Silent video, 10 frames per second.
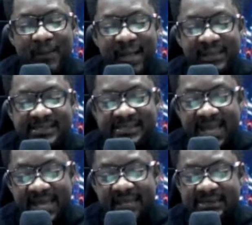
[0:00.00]

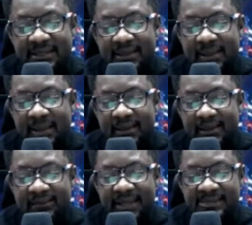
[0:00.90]
site.
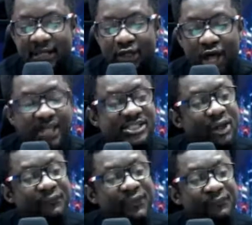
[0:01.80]
There's a lot of
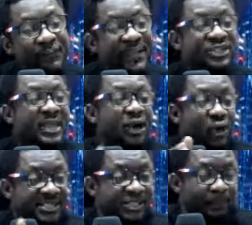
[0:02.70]
information and courses
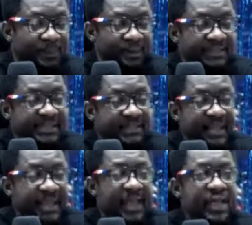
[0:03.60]
on parenting there.
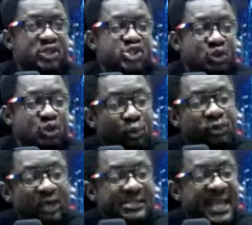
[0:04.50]

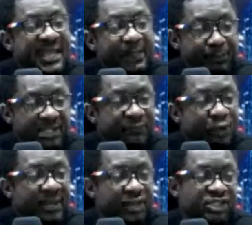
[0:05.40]

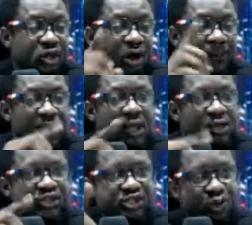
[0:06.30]
School.iampraiseforward.com.
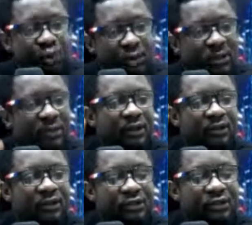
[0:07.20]

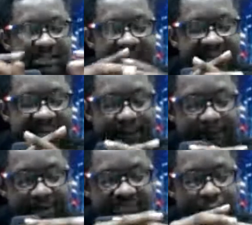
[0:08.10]

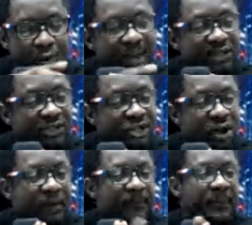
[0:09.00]
School.iampraiseforward.com.
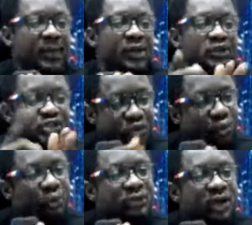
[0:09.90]

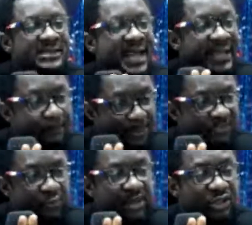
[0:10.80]

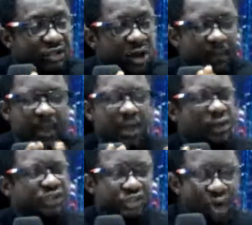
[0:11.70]
School.iampraiseforward.com.
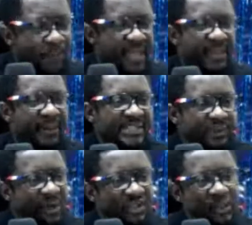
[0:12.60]
So many
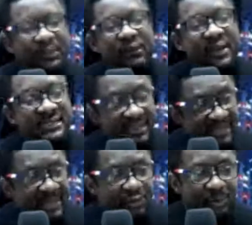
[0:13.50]
materials on parenting there that
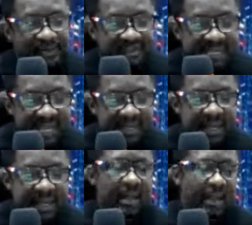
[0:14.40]
you can take.
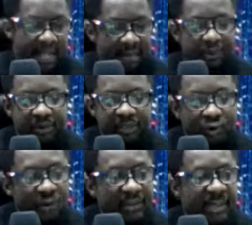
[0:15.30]
You can go
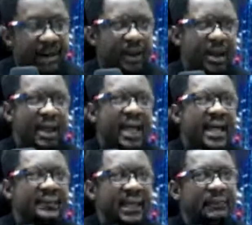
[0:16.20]
there, and
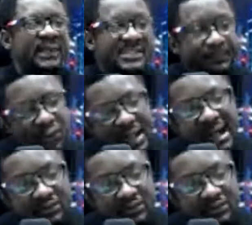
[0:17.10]
there's a book, Out of the